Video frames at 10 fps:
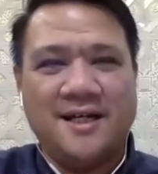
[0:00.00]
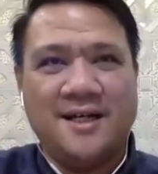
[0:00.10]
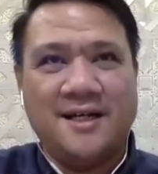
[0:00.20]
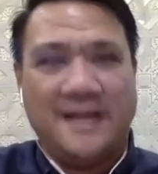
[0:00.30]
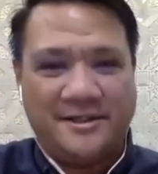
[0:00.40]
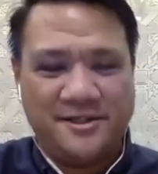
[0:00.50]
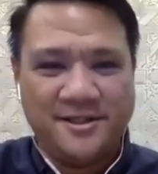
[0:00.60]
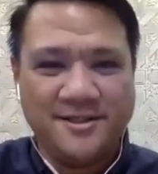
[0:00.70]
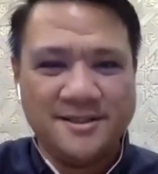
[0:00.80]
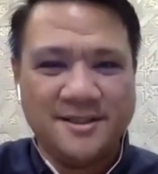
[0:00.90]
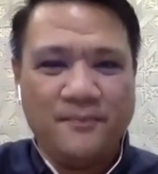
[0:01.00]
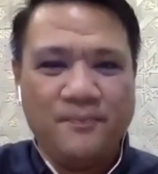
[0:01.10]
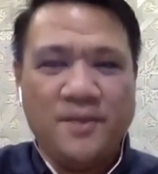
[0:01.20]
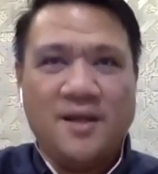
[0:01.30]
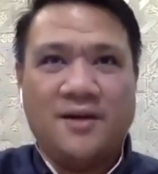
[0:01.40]
lectures
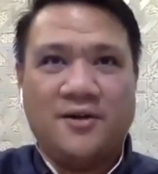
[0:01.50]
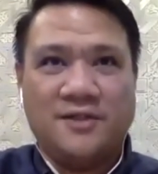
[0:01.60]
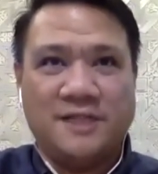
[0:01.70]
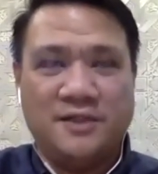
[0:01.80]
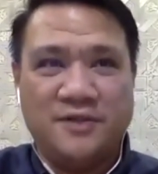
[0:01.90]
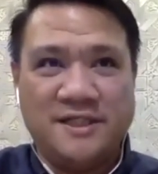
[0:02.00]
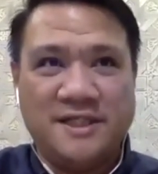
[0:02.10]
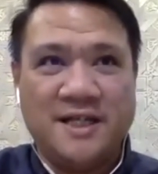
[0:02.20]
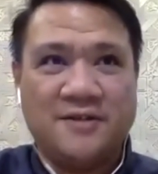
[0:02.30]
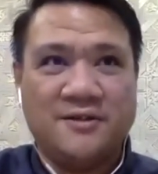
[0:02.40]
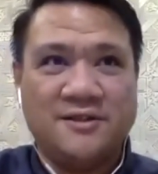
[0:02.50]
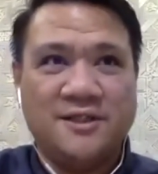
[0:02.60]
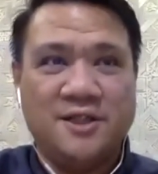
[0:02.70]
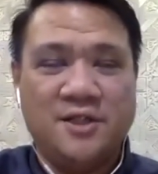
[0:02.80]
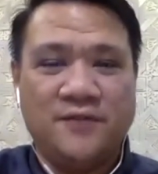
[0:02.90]
across Indonesia, across
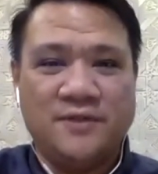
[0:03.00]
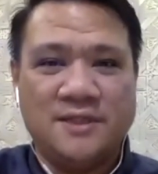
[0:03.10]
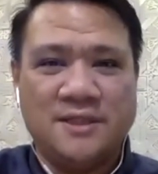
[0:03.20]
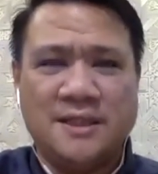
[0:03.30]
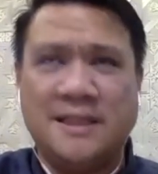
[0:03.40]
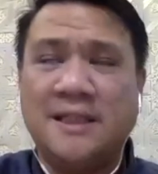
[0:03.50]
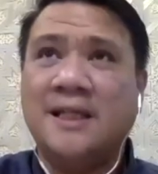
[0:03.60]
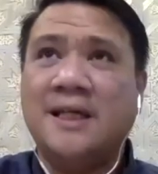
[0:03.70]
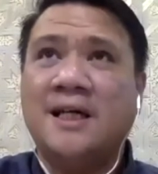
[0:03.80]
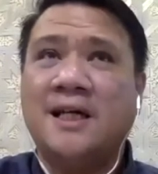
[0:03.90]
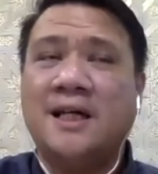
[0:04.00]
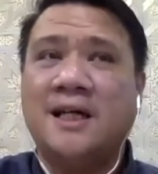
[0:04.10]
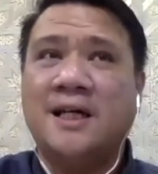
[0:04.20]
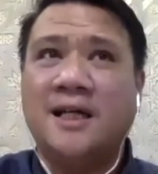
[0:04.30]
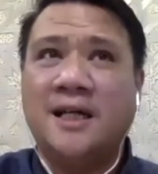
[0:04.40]
the university
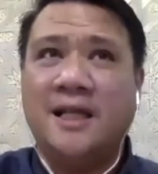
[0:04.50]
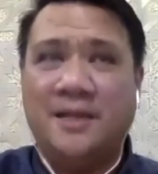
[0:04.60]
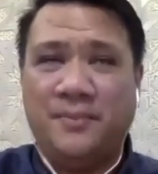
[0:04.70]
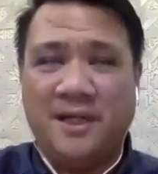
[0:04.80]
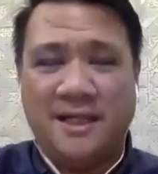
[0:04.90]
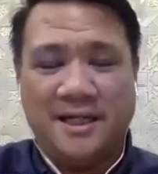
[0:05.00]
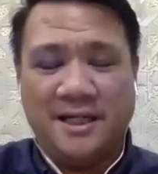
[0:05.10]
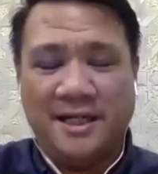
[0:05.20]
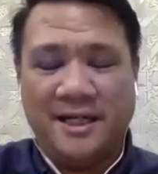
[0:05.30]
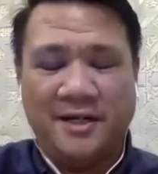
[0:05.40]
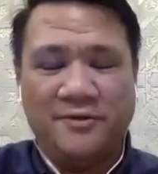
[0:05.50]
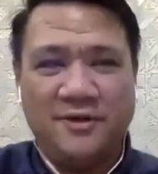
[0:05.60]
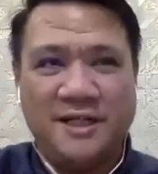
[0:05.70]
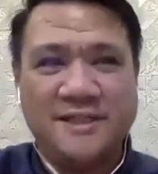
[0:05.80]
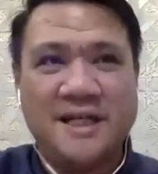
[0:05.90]
in
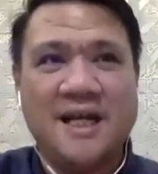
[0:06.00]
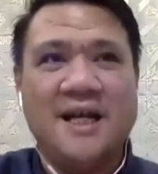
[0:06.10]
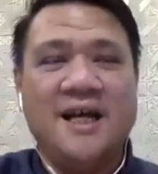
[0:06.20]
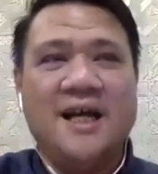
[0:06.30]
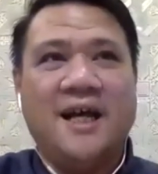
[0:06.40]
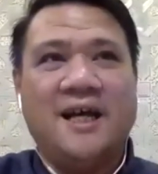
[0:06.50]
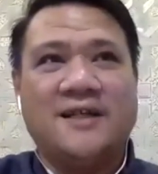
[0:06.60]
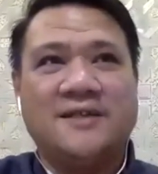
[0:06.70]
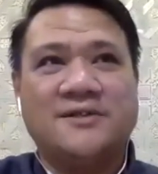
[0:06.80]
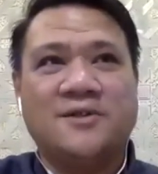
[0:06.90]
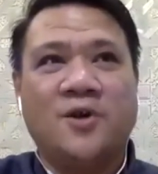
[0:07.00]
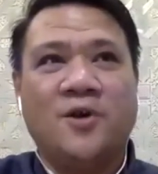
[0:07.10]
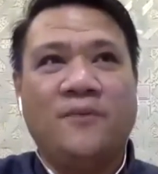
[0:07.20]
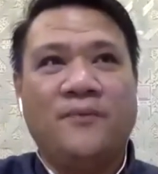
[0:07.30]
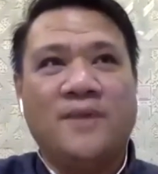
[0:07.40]
Indonesia, and also